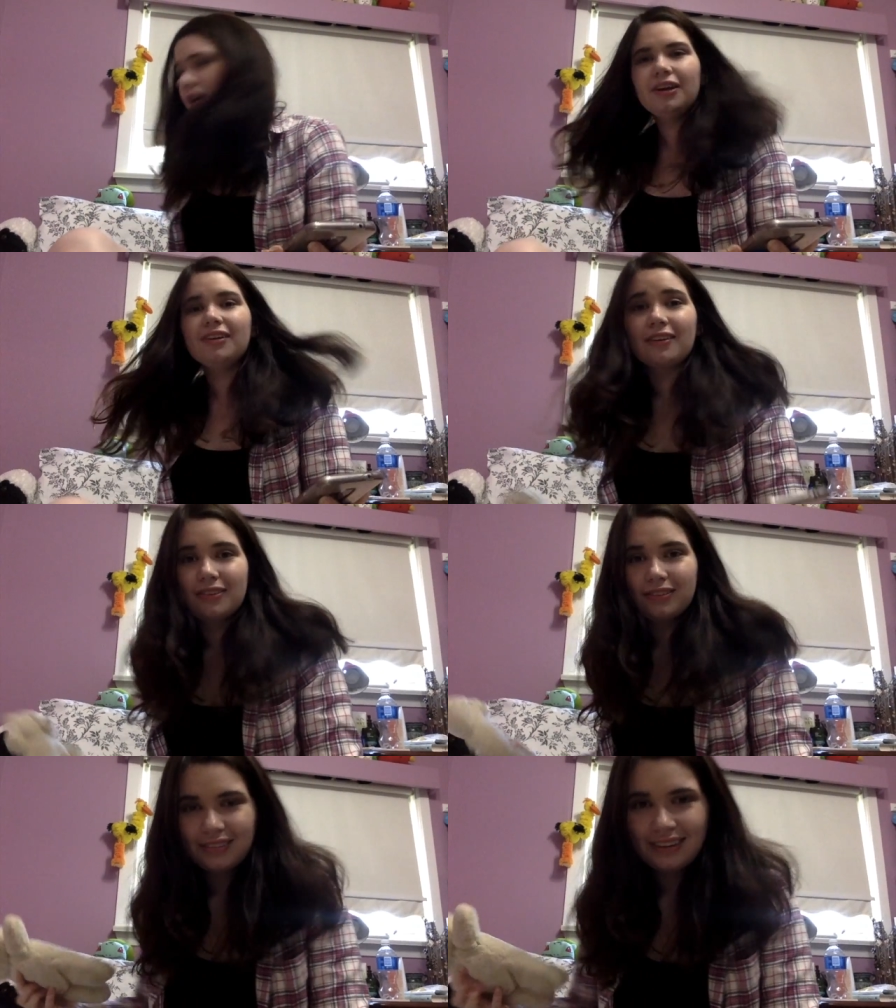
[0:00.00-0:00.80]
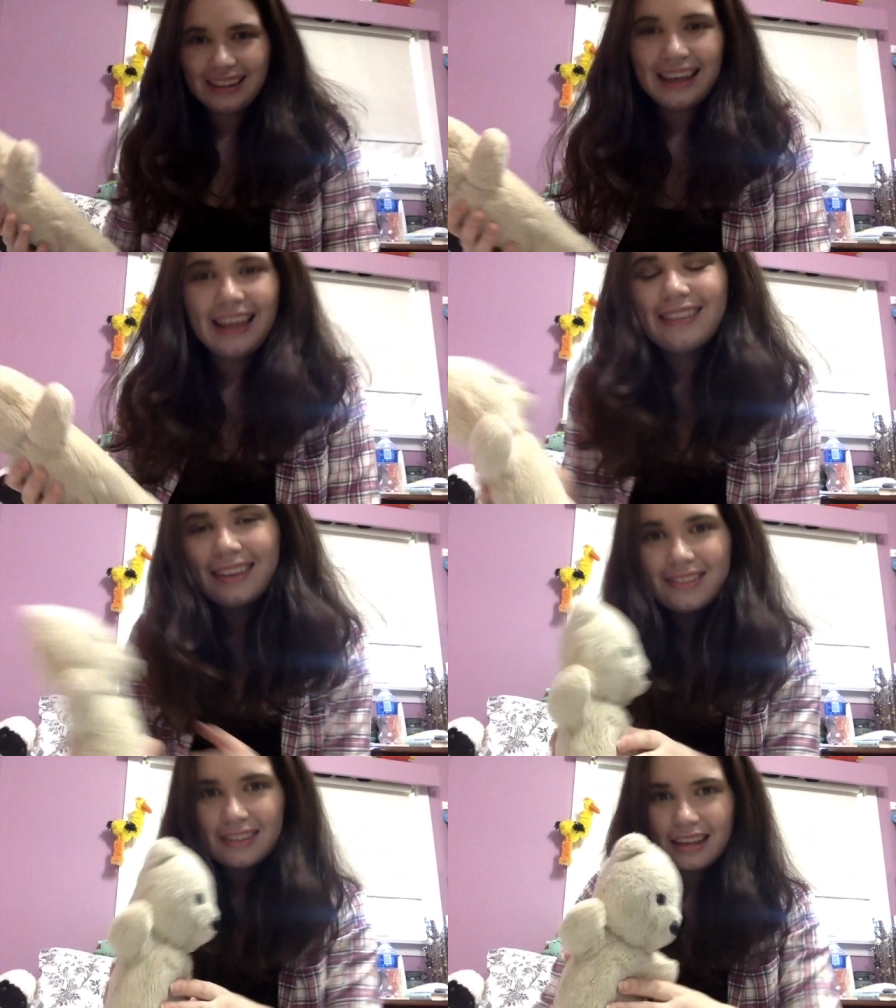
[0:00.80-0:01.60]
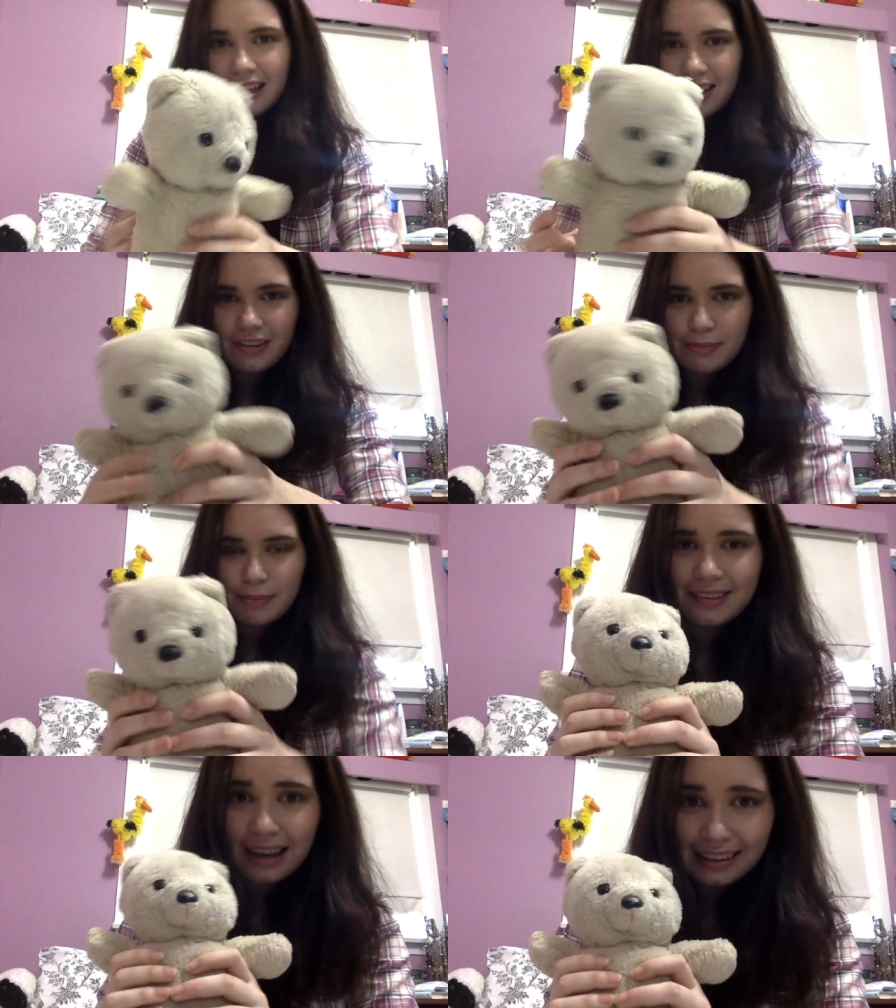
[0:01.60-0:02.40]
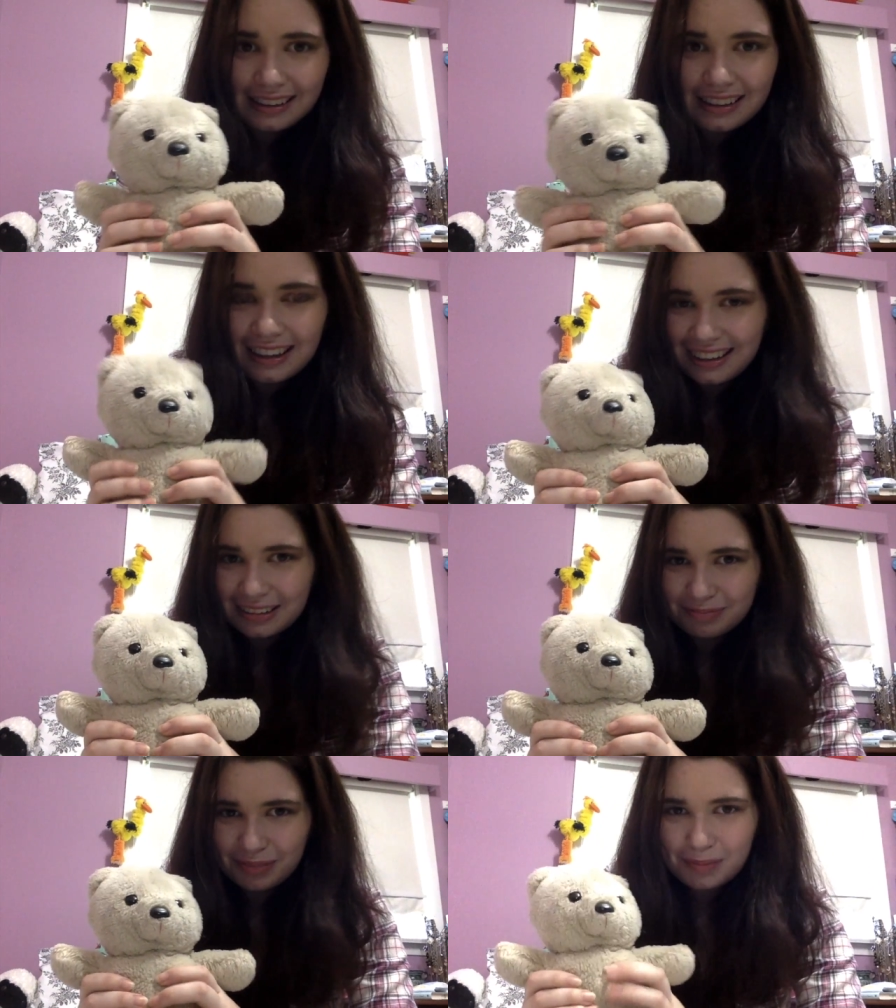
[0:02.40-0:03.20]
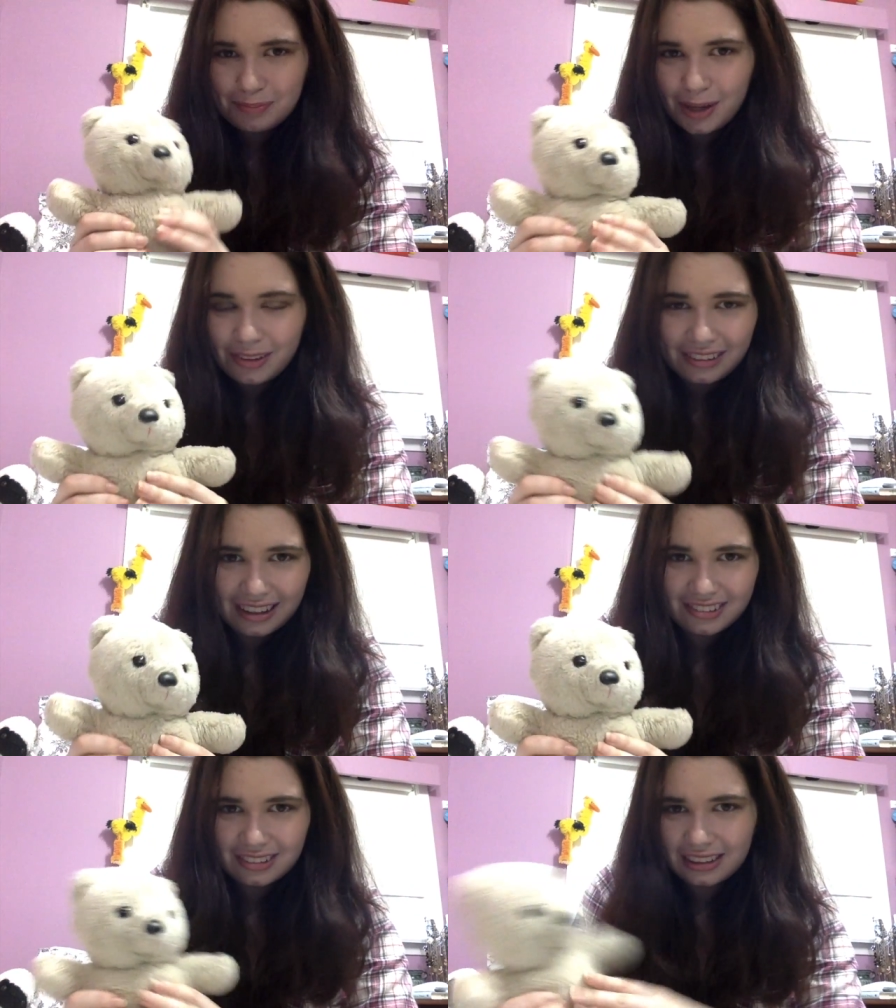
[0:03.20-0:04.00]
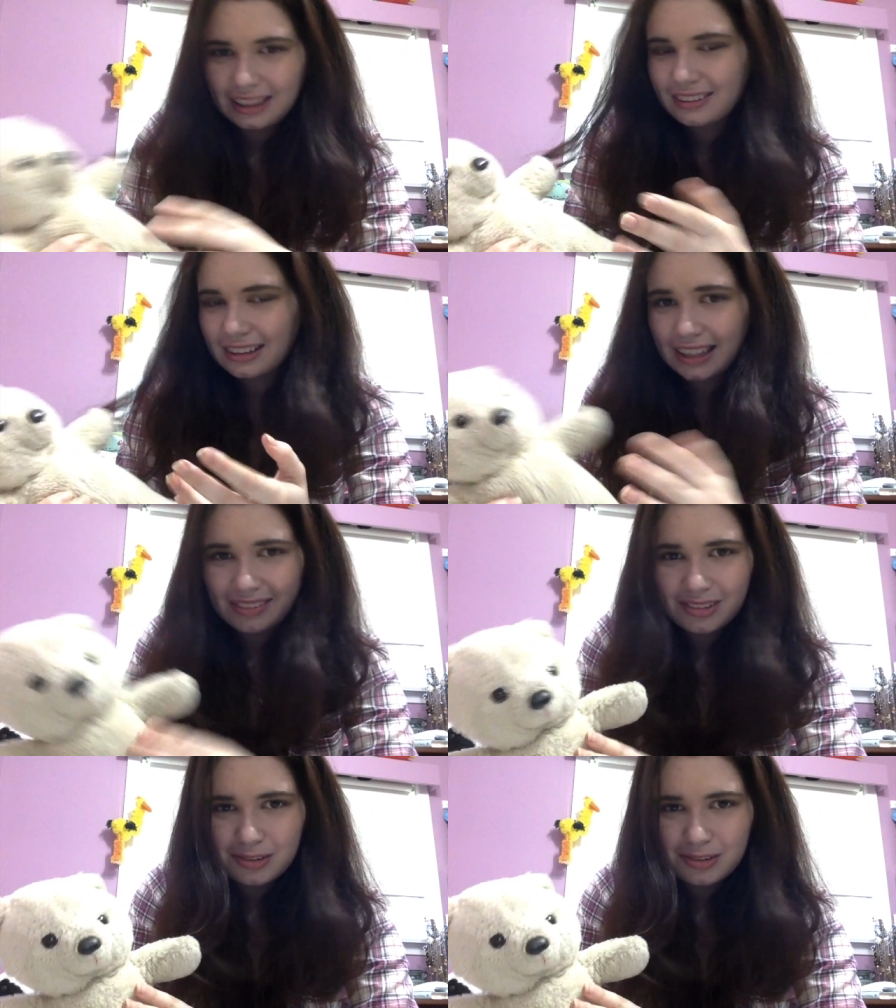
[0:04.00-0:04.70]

Oh, here it is. This is my teddy. My brother actually, I think, gave it